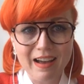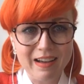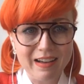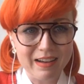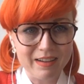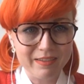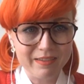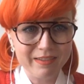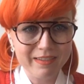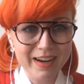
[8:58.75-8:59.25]

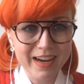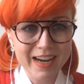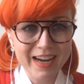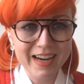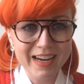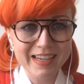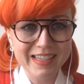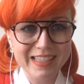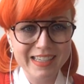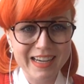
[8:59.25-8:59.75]
All
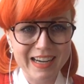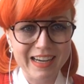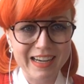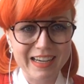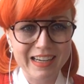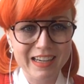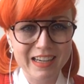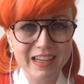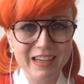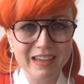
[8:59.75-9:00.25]
right,
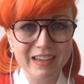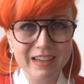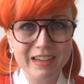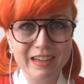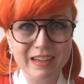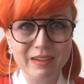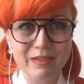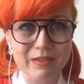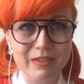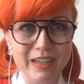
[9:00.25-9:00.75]
and
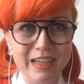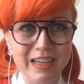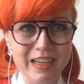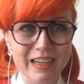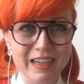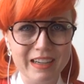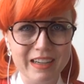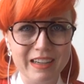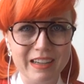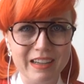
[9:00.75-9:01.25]
here
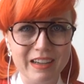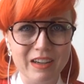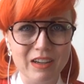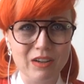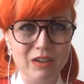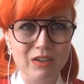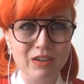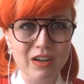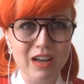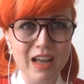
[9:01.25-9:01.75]
we
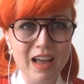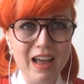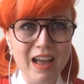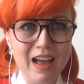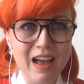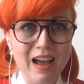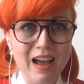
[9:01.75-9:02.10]
go.